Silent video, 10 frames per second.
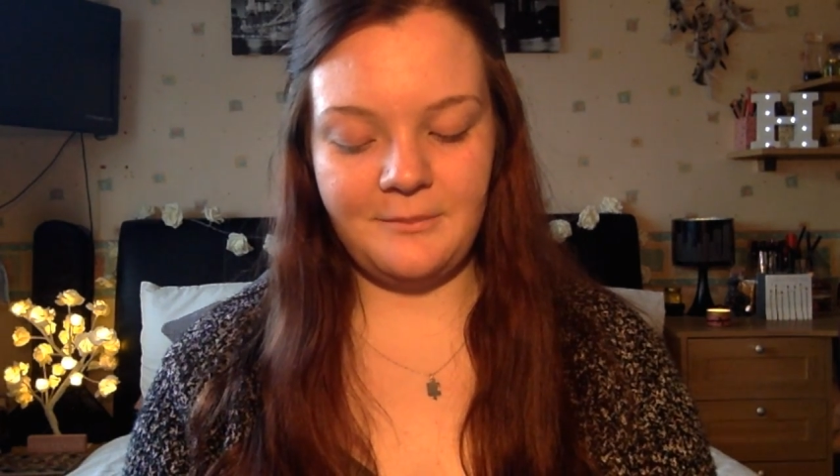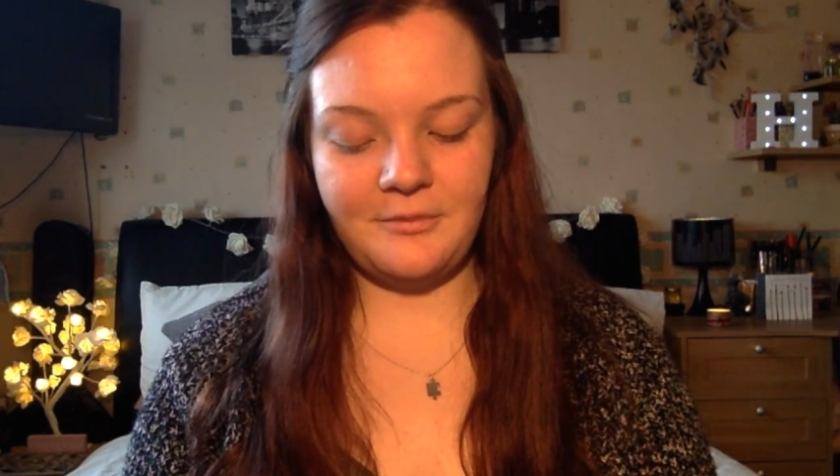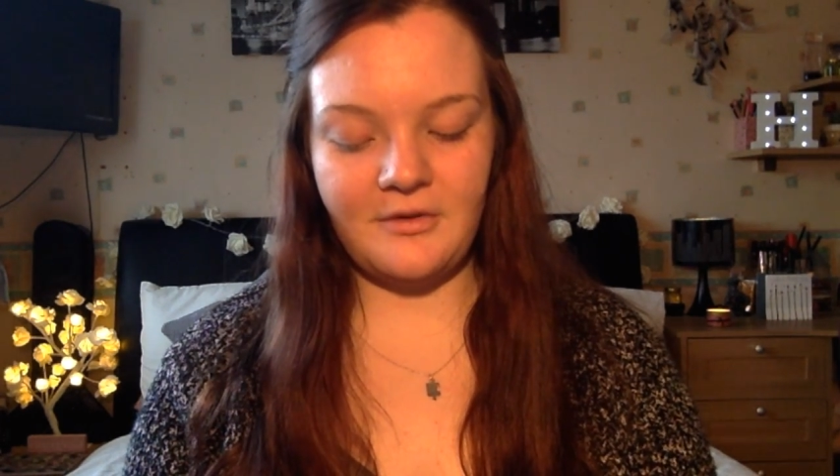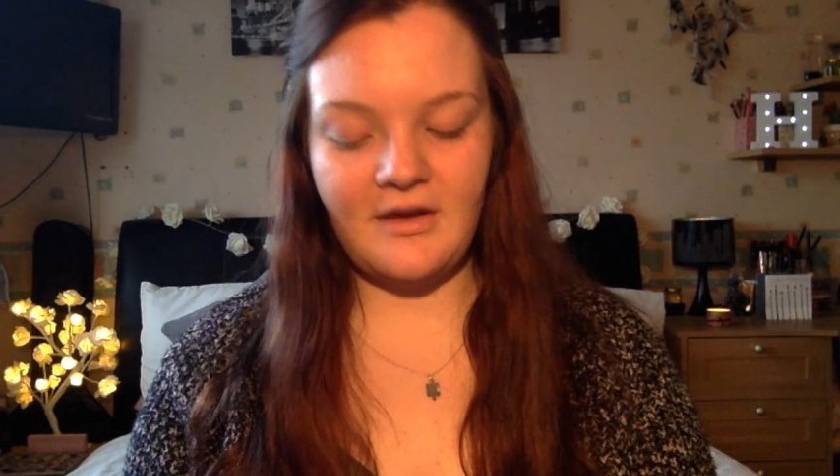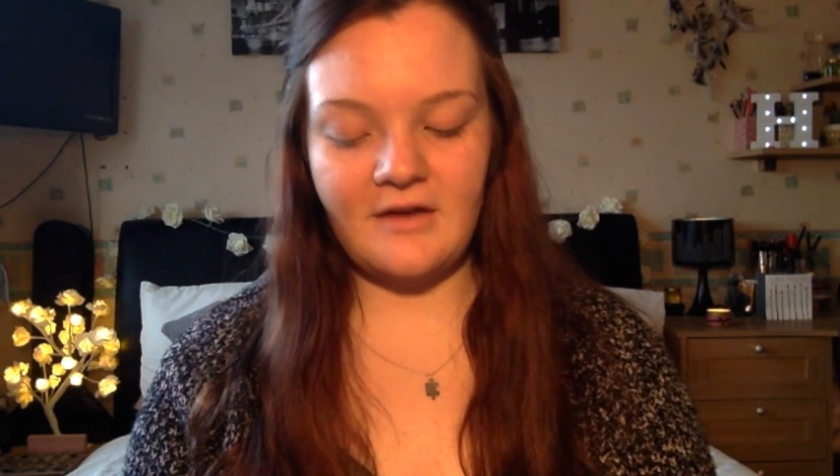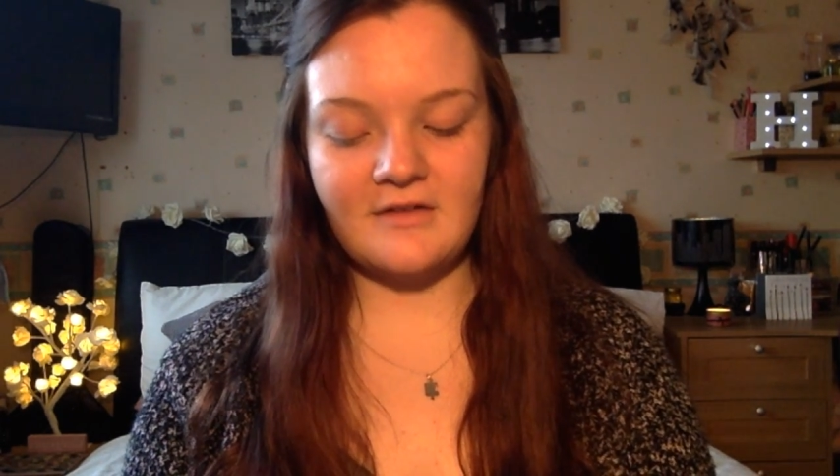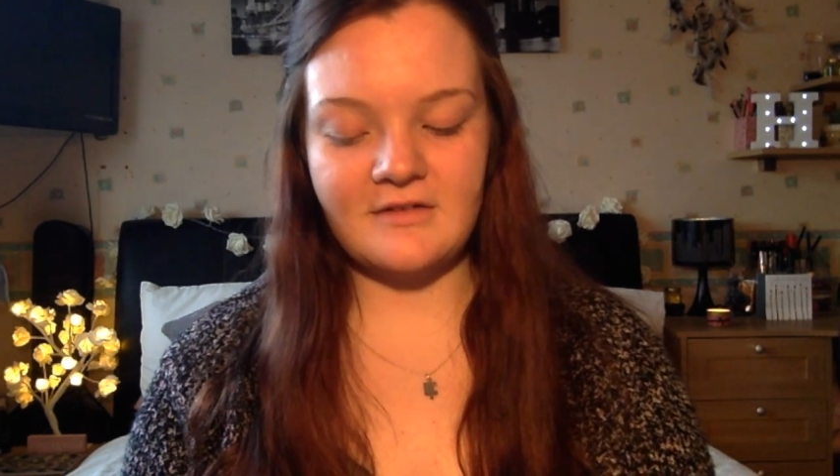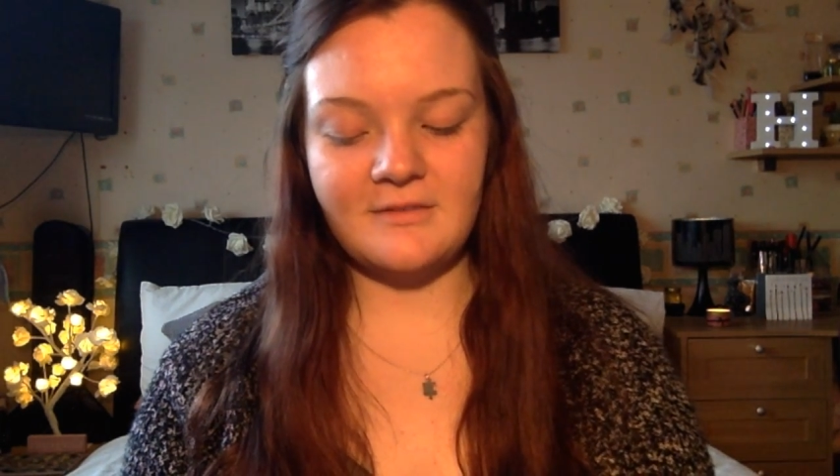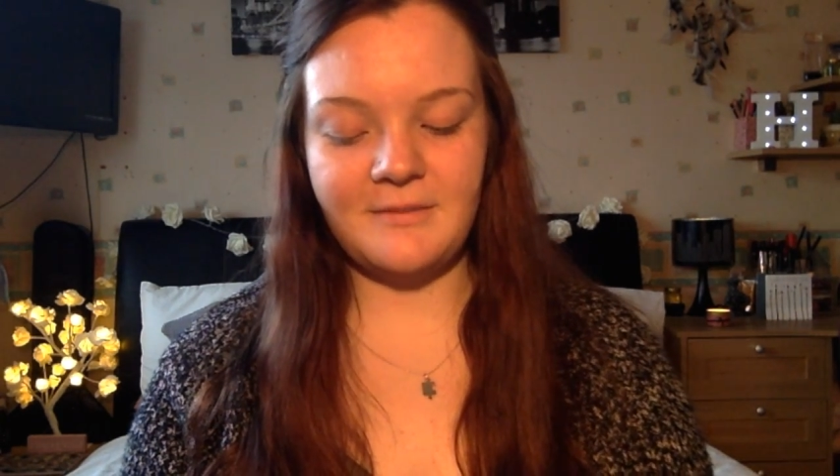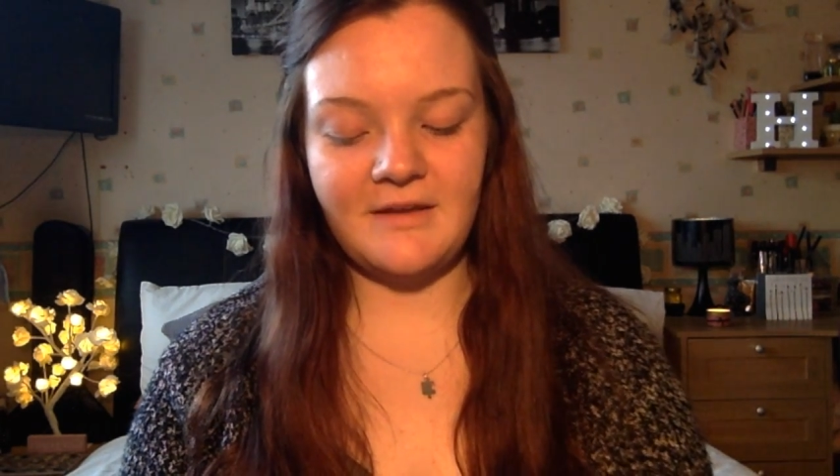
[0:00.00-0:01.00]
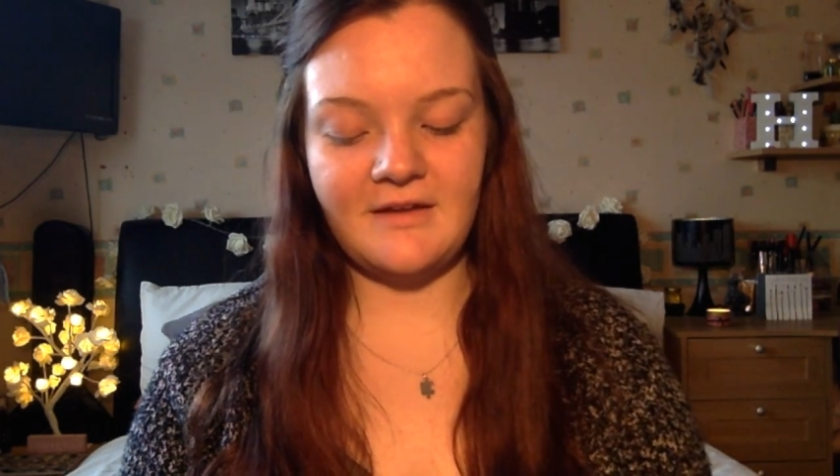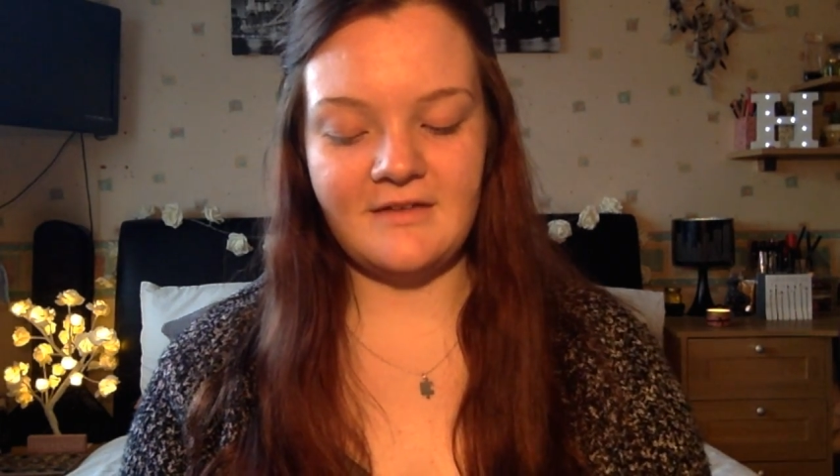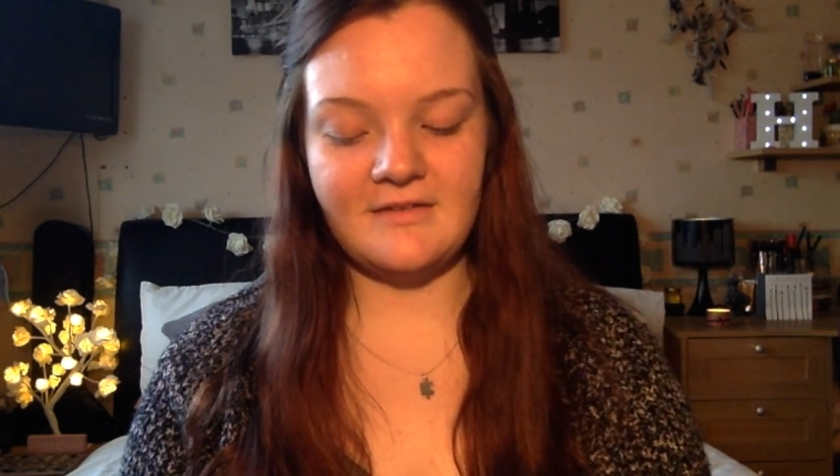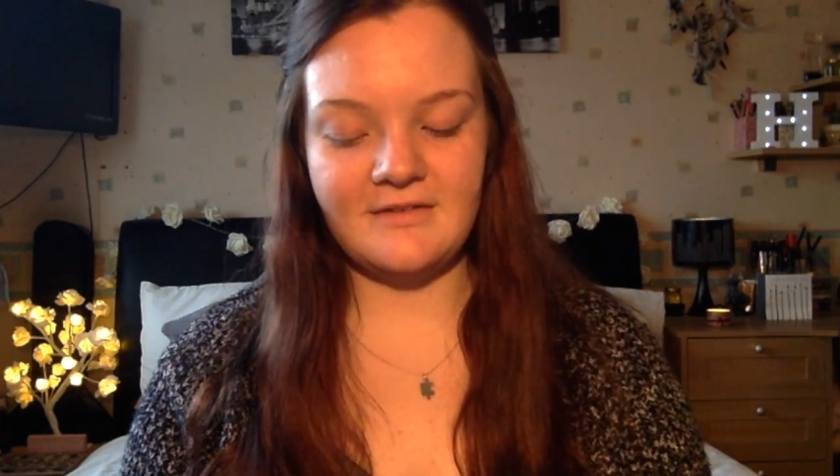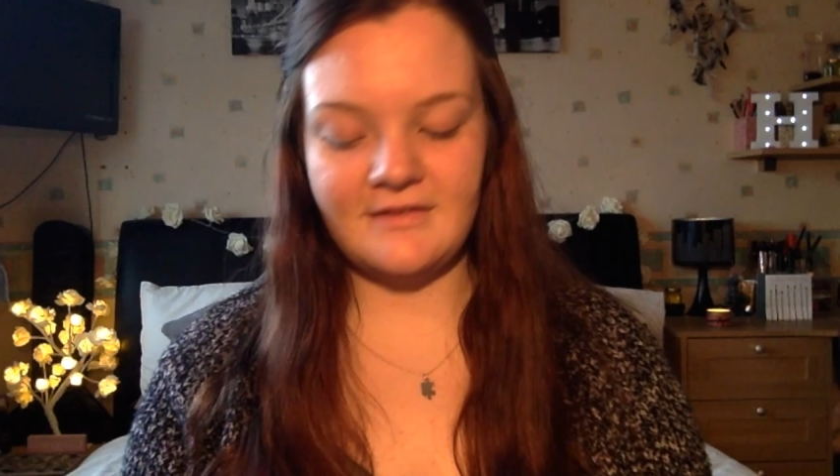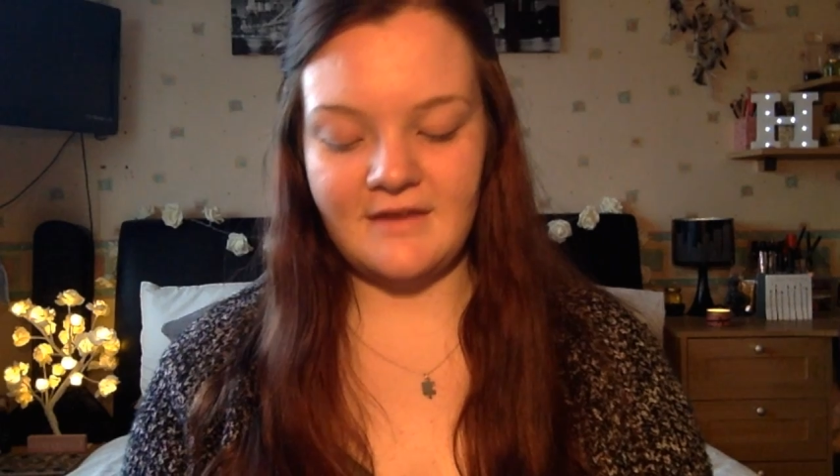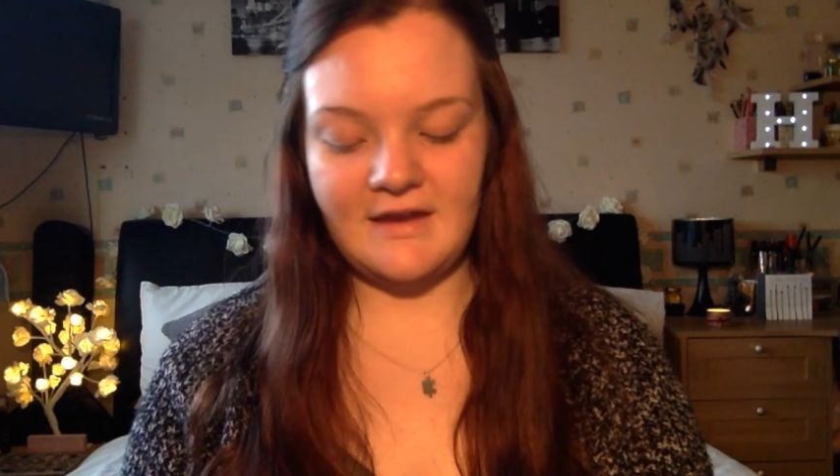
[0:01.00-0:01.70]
product because